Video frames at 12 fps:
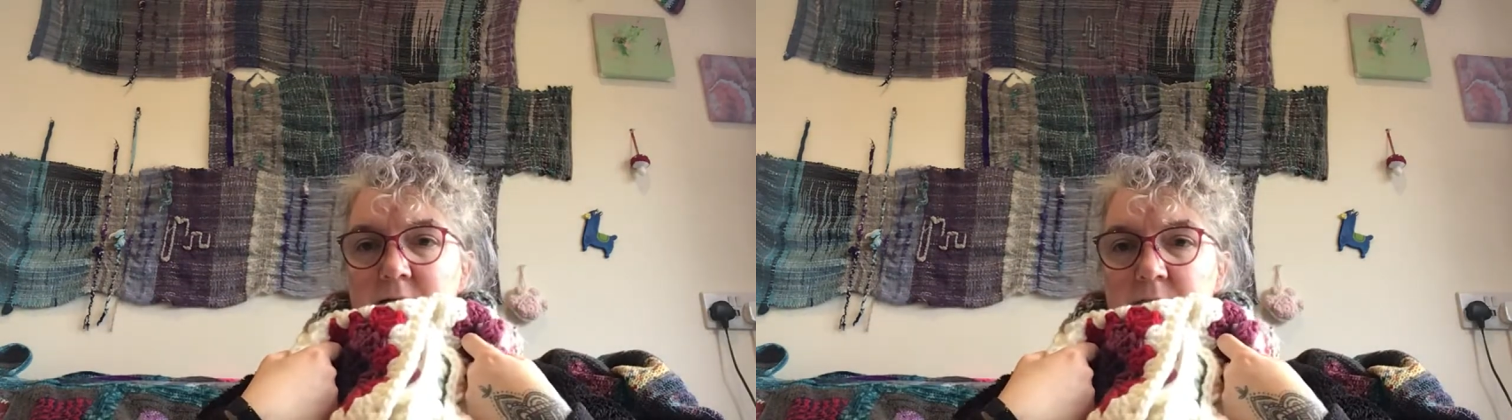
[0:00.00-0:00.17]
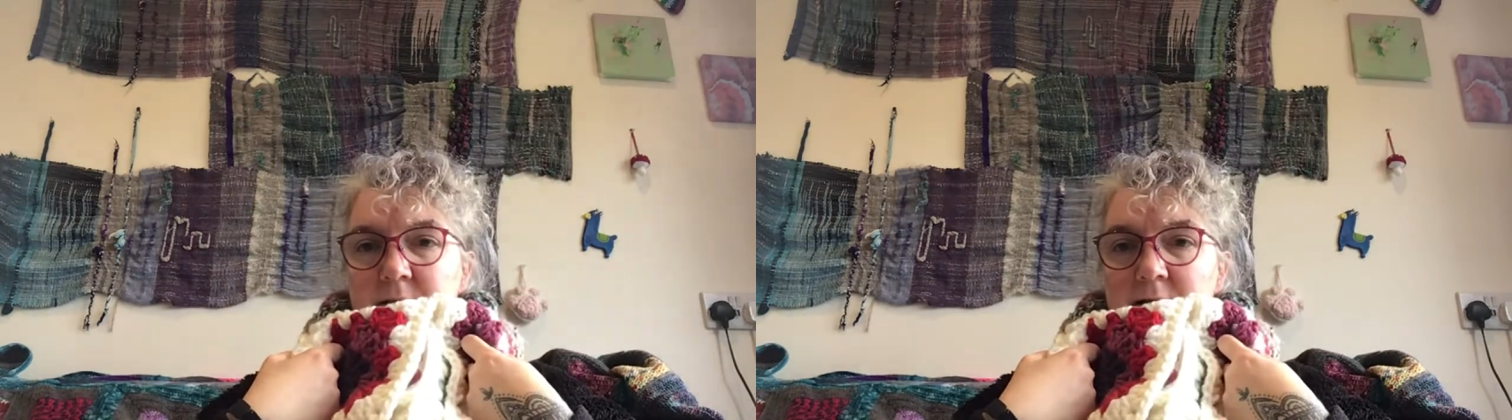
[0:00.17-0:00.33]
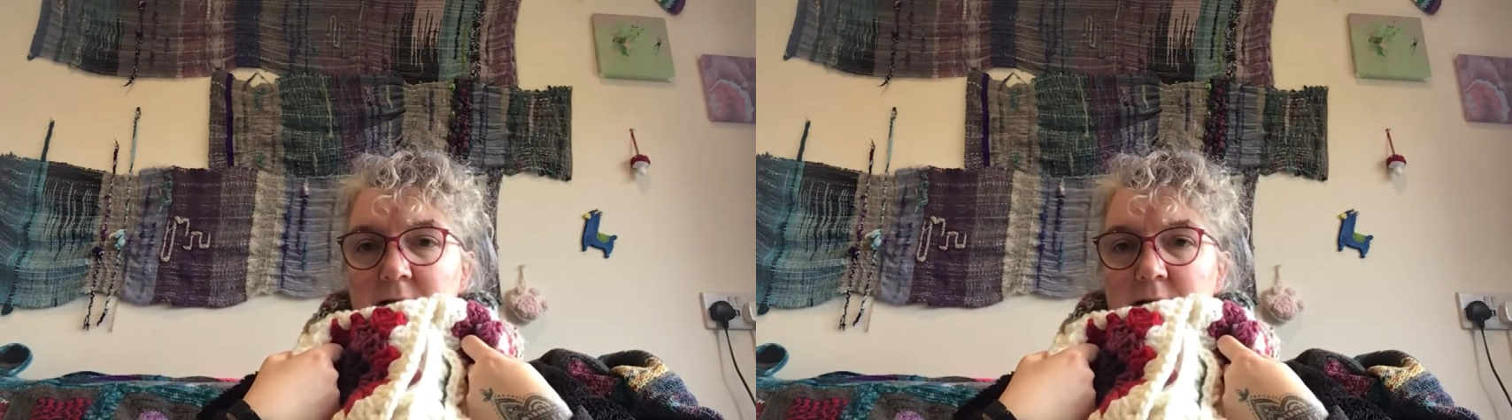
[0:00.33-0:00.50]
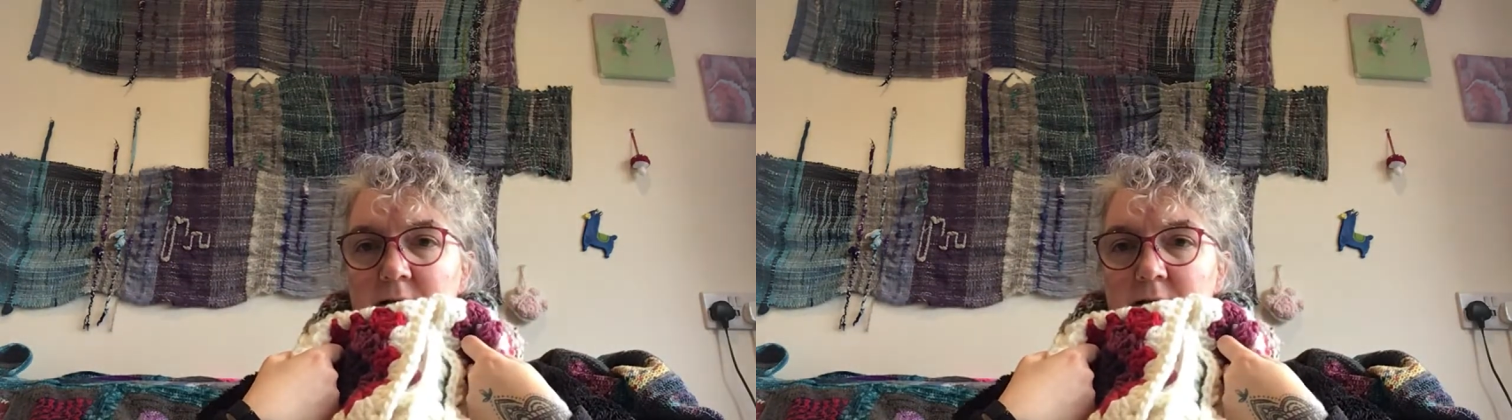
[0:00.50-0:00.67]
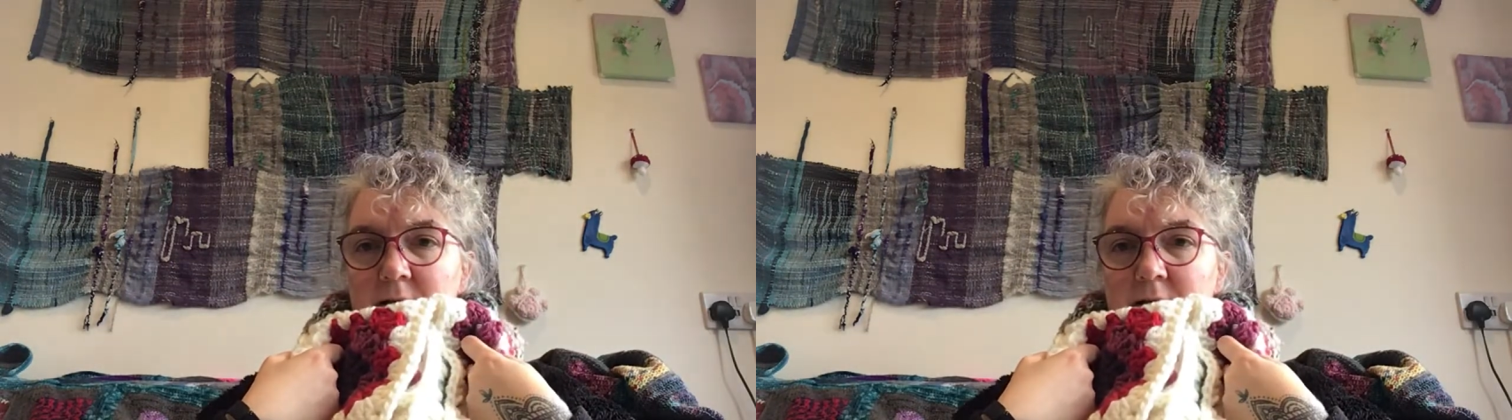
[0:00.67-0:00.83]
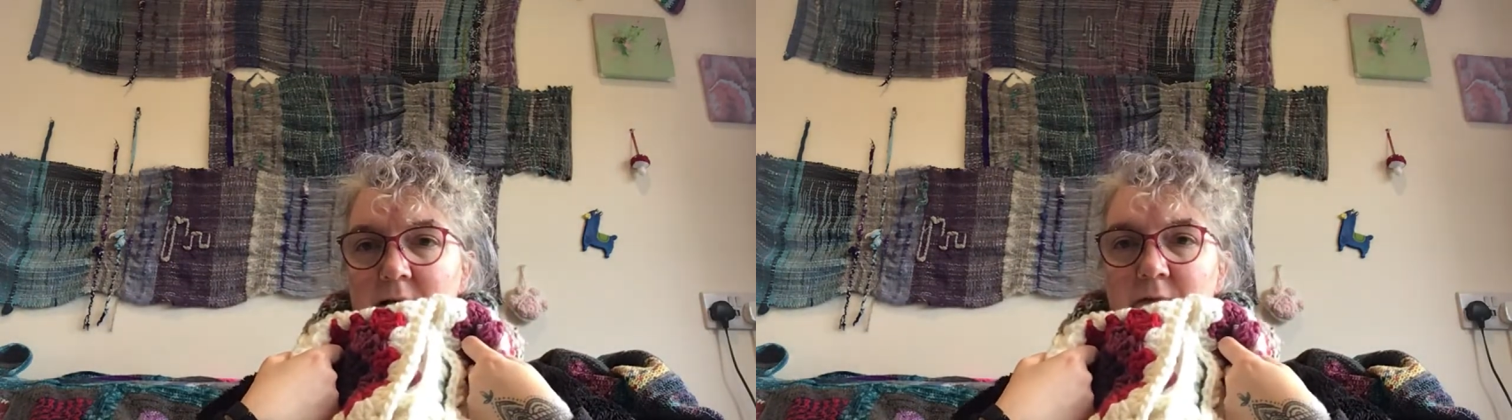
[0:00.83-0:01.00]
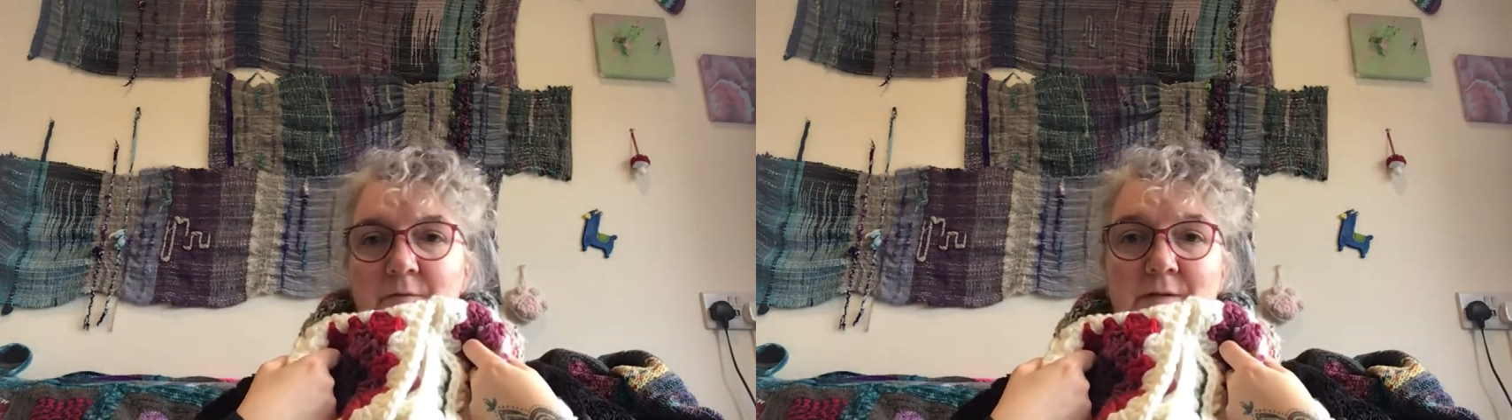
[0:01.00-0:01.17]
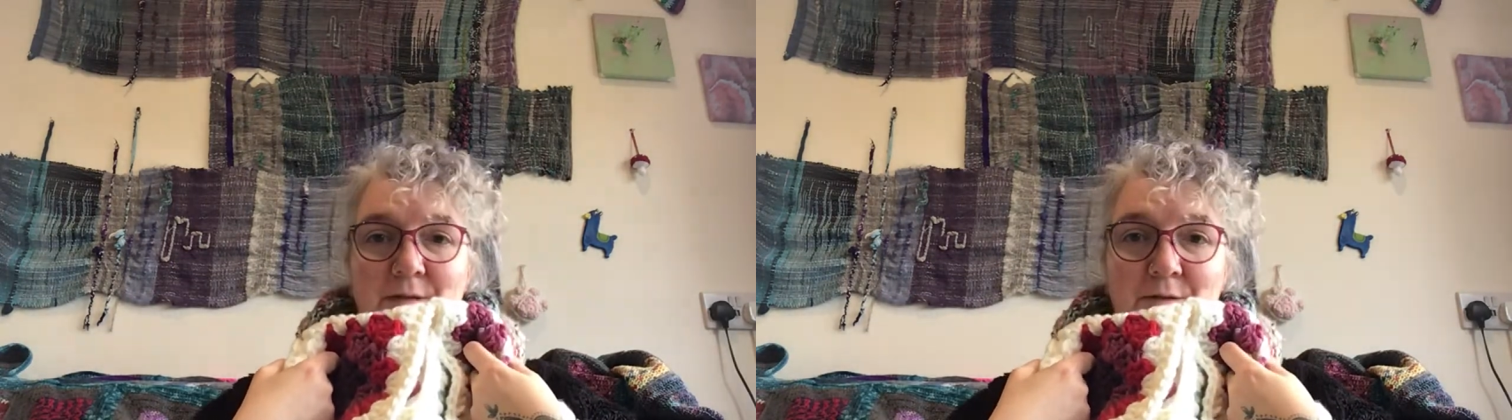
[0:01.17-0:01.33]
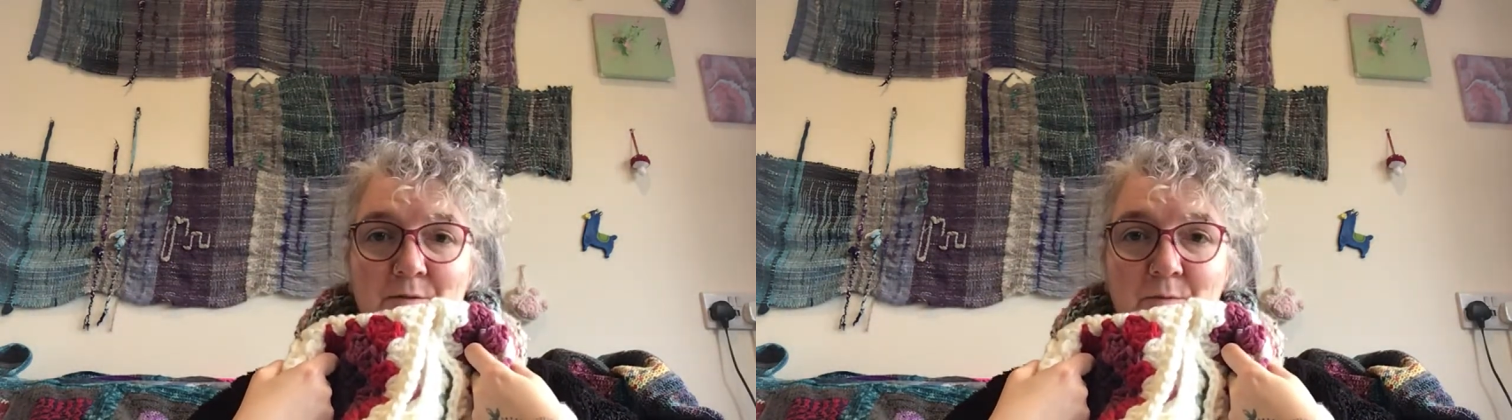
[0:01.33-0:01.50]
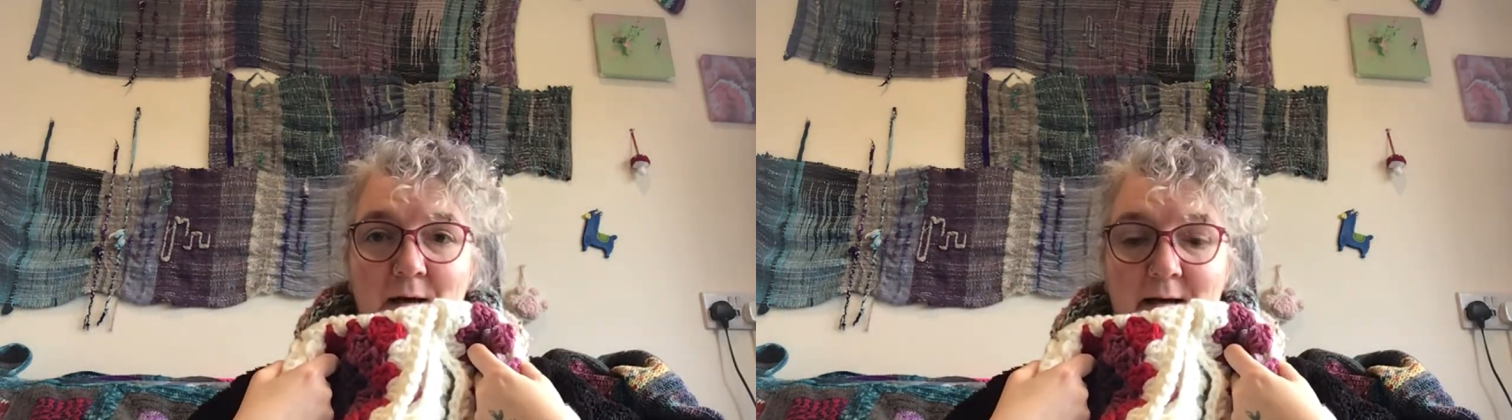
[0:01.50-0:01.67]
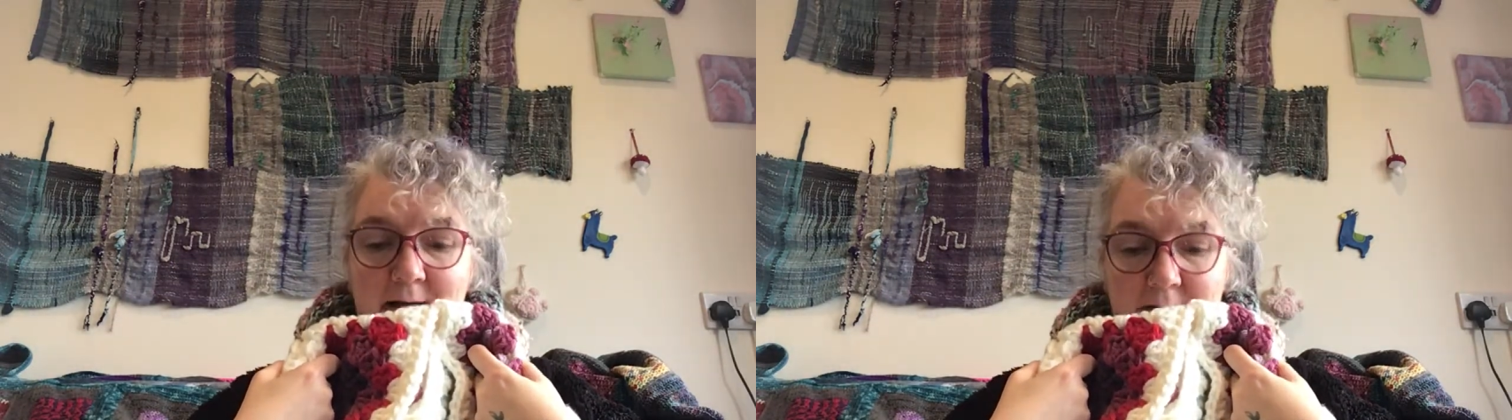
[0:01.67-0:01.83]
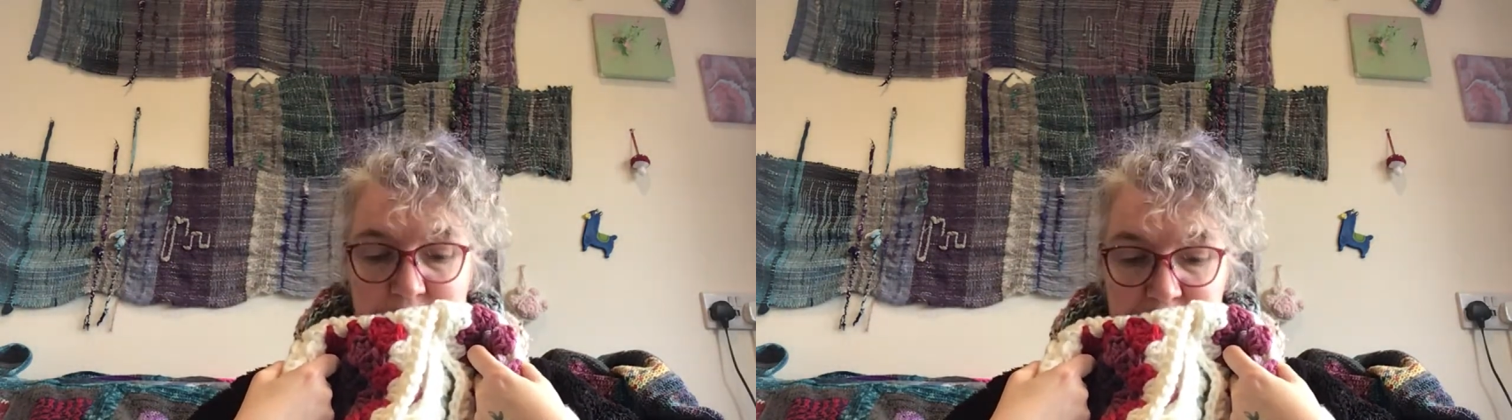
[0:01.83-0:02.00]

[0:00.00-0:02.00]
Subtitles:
be comforting to wear.